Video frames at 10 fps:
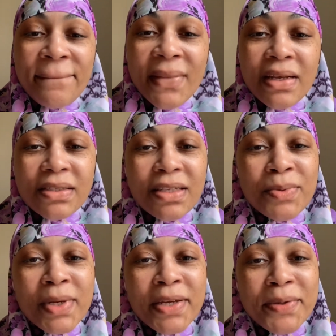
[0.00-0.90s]

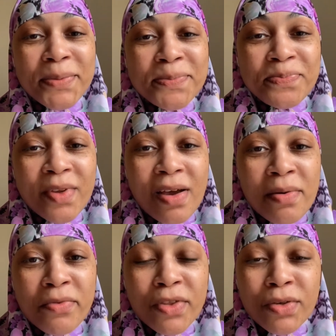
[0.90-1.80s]

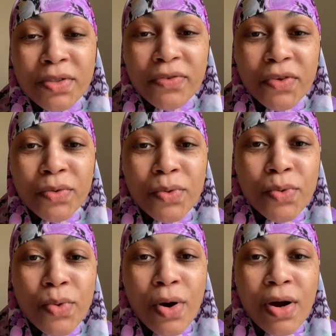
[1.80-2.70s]
AsSalaamuAlaikum. For those of you
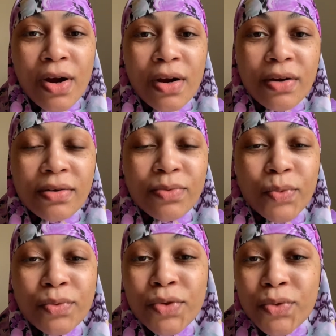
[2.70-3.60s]
who are
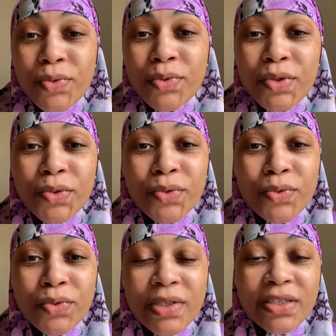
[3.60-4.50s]
new
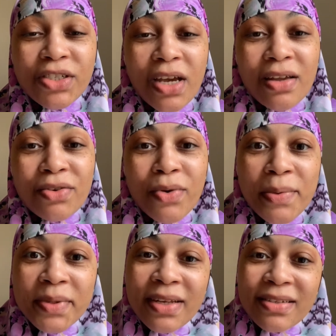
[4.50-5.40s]
to this channel, I
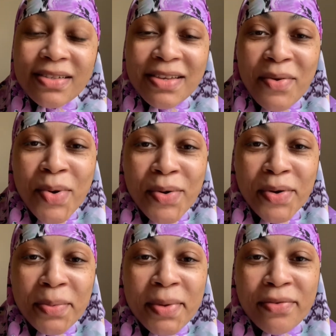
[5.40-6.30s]
would like to say
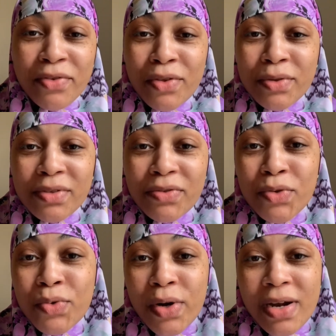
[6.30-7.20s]
welcome. And for those of you
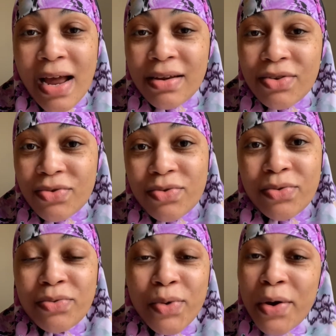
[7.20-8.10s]
who are not
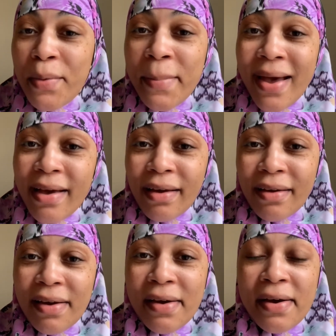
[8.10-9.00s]
new, welcome back.
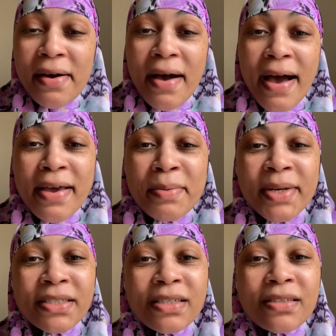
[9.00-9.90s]
I am
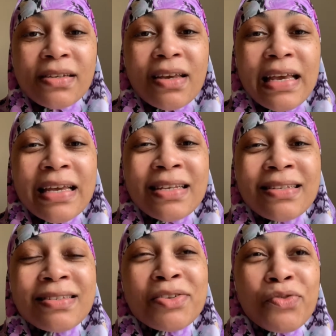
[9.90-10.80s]
Aziza,
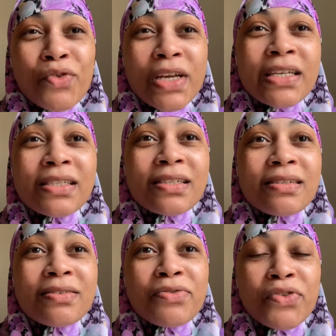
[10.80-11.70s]
and the
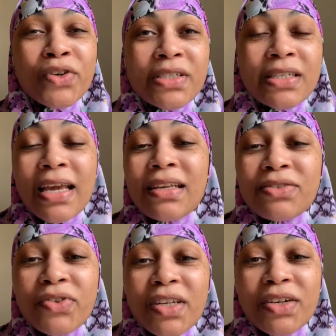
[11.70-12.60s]
reason for today's
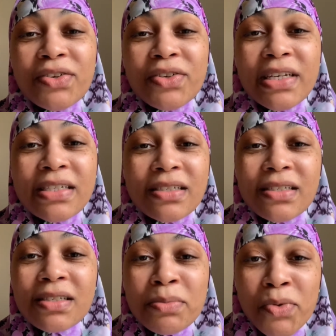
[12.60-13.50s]
video is a
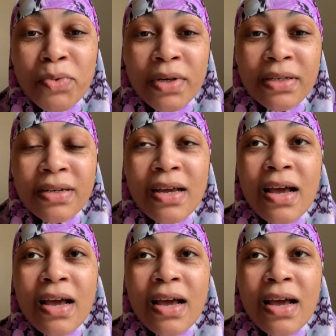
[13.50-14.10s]
simple one.